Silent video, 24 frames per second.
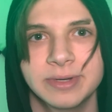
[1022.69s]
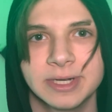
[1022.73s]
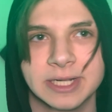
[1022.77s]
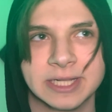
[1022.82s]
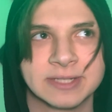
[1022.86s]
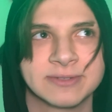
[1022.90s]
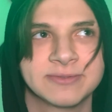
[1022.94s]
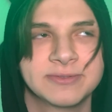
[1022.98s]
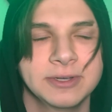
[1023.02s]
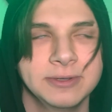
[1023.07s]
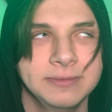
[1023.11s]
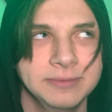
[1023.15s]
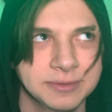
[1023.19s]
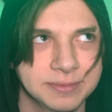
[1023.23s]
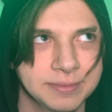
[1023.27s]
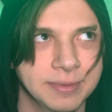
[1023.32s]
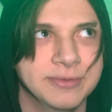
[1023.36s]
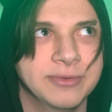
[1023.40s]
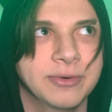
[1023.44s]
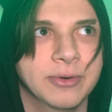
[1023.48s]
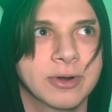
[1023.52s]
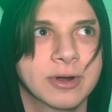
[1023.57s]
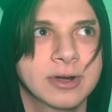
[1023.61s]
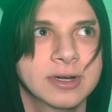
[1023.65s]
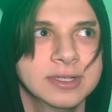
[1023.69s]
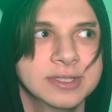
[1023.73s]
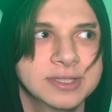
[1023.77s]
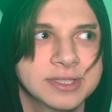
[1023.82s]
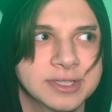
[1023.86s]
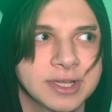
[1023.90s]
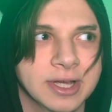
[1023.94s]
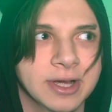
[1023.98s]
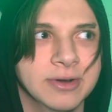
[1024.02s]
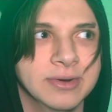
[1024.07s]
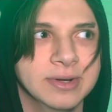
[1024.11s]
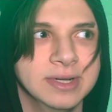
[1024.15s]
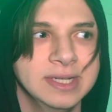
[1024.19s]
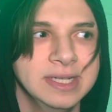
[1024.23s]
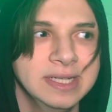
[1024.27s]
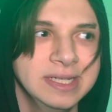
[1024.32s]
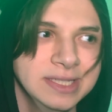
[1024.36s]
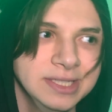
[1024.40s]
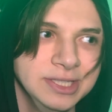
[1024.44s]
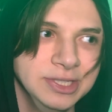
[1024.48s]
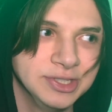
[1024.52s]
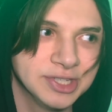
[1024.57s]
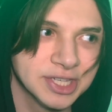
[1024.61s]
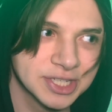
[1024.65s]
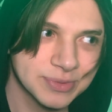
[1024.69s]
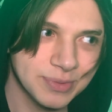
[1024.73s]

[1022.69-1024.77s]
but it's filmed before, so you just